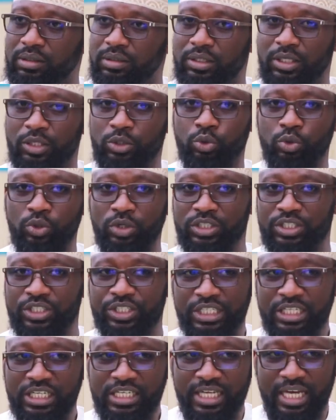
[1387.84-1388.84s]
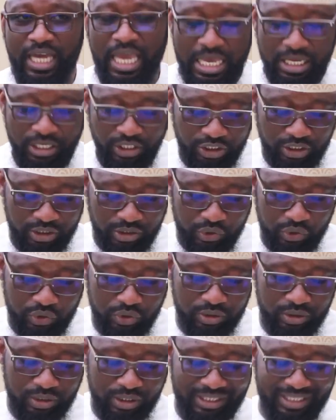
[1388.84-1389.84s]
They do not see the
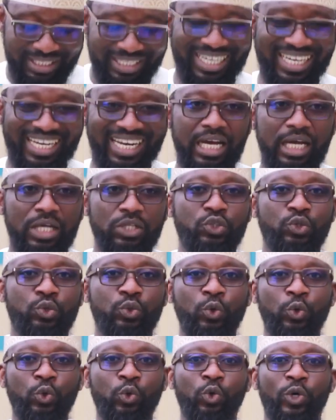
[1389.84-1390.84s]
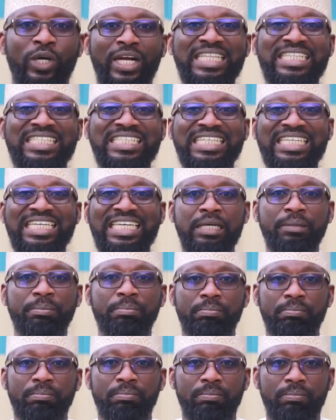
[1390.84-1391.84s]
angels ala
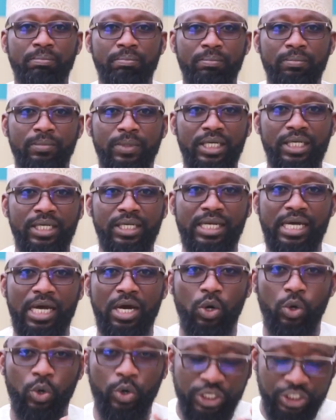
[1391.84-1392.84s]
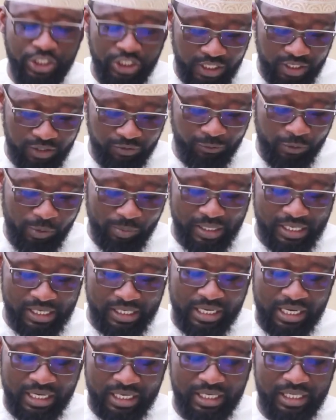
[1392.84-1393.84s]
suratihim, in their original form that
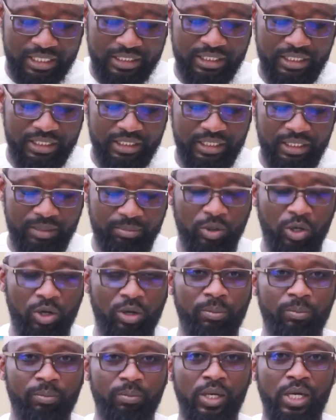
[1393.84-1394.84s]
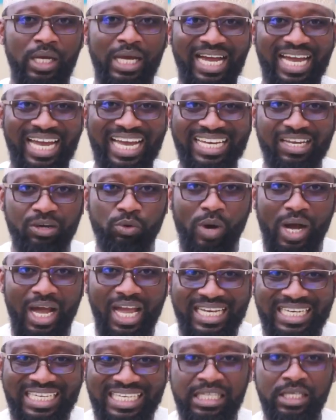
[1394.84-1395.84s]
Allah created them, wa
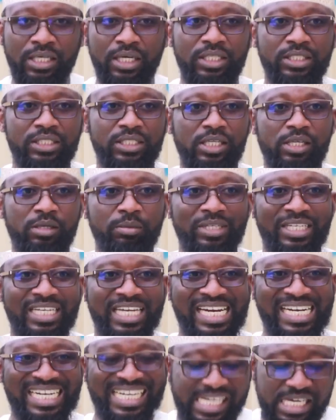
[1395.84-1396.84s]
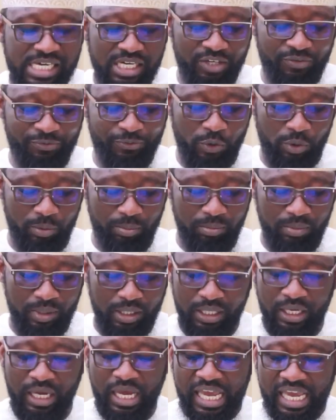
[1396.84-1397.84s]
haqiqatihim, in their real form,
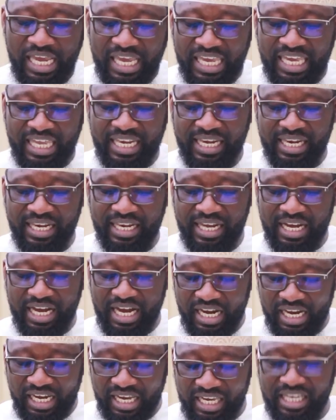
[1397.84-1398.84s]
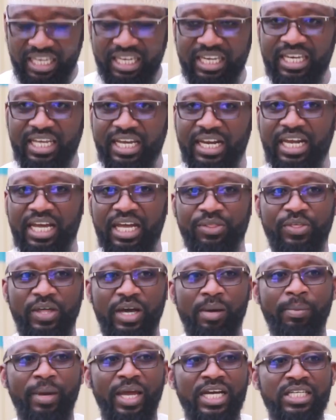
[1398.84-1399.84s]
illa inda
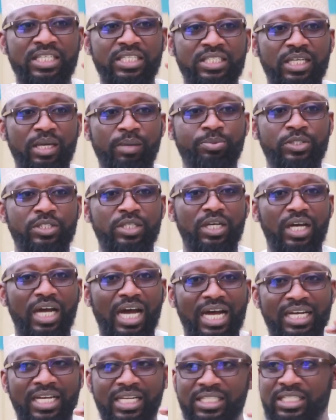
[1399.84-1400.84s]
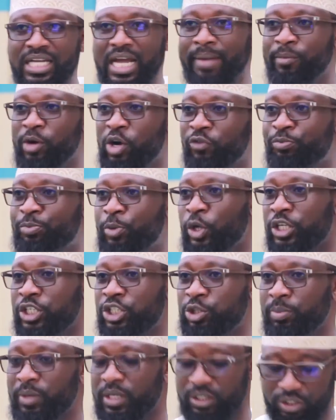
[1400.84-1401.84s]
al-azab, except at the time of
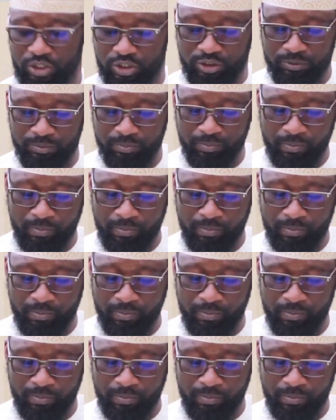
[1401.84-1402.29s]
punishment.